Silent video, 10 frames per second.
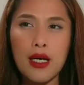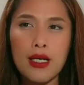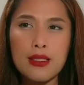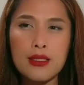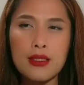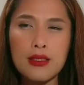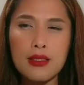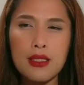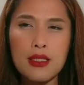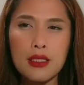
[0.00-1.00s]
as a
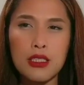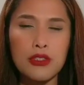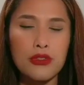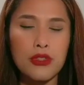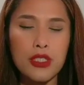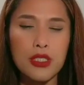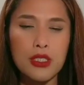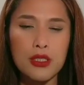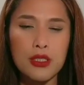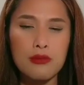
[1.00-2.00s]
stinging
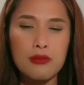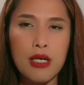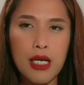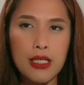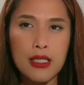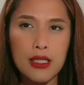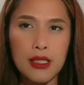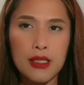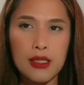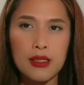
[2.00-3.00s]
astringent back
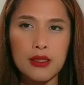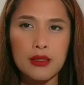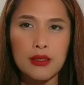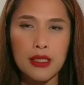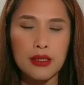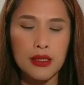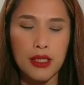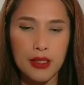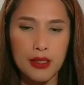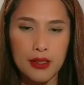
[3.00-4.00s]
in
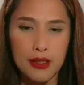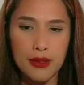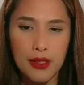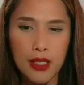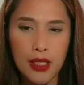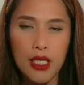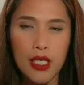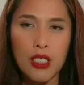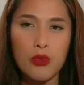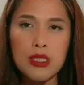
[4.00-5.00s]
1980s.
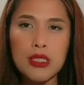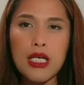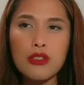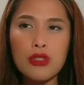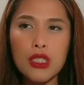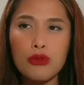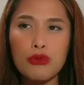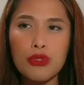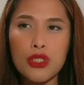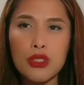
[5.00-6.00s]
It was actually
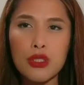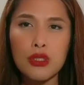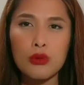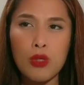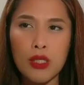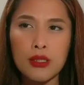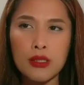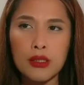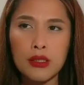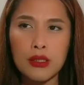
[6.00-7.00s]
original
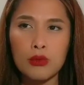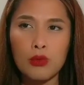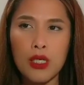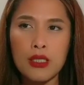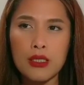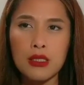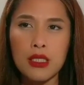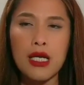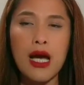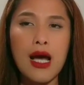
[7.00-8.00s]
one was
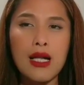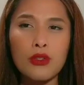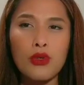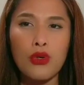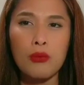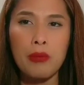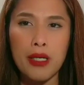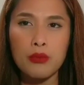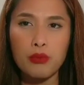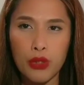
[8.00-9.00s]
an
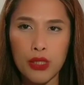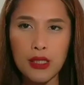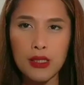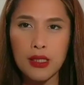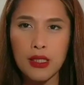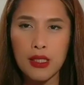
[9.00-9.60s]
alcohol-based product